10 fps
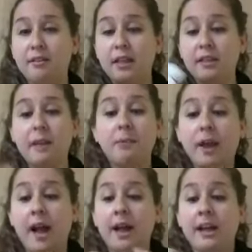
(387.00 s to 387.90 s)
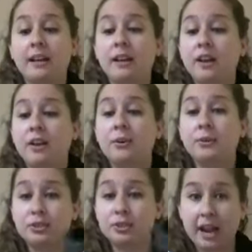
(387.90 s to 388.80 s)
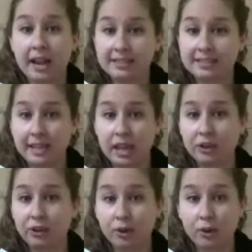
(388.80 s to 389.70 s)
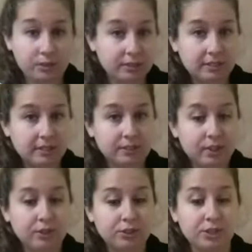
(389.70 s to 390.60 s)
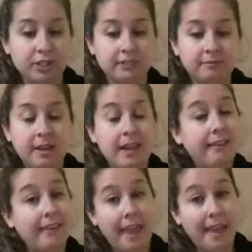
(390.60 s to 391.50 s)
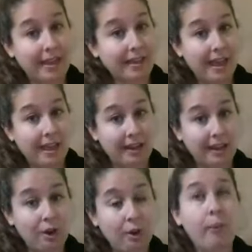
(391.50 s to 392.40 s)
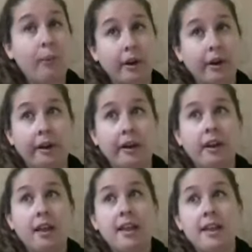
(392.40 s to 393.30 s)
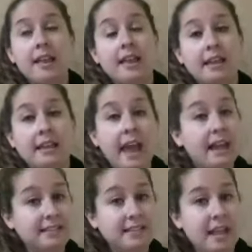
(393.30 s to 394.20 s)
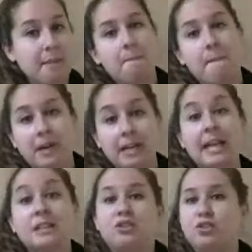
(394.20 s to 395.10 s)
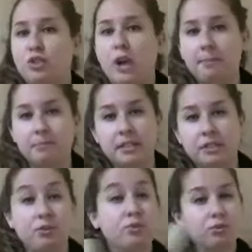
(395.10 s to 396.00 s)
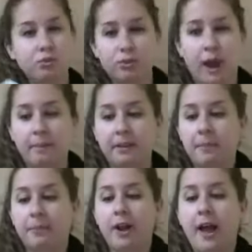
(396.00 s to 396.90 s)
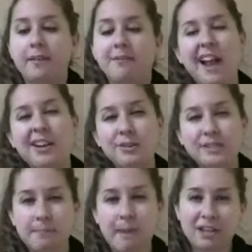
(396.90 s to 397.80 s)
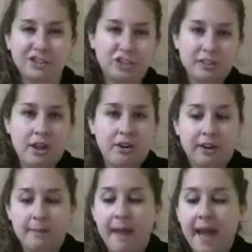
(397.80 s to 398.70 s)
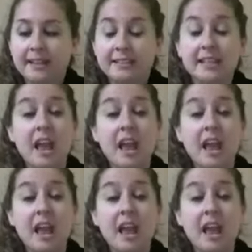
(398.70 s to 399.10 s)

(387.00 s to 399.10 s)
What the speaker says: the leprechaun who is trying to get your gold in this cauldron can't get it, or he gets it, but it gets trapped and you trap a leprechaun. I know St. Patrick's Day already passed,